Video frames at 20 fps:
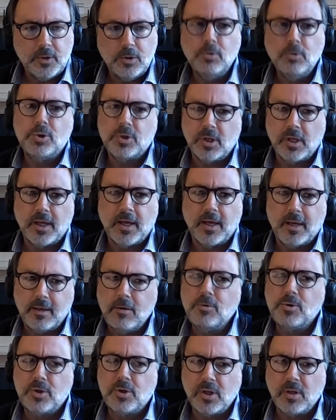I mean, not
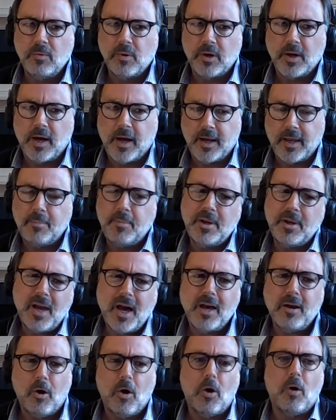always, but right, often
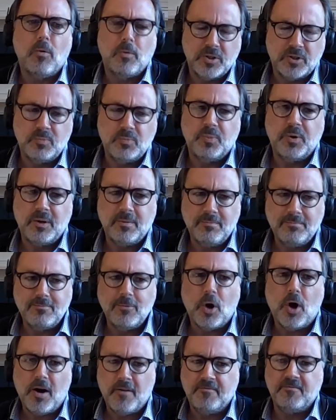right. we are. Yeah.
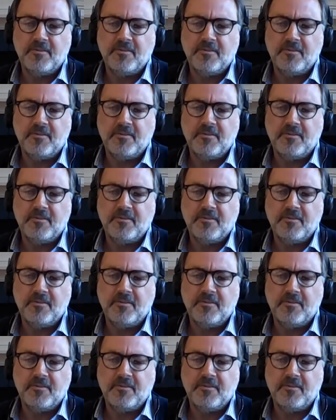Right.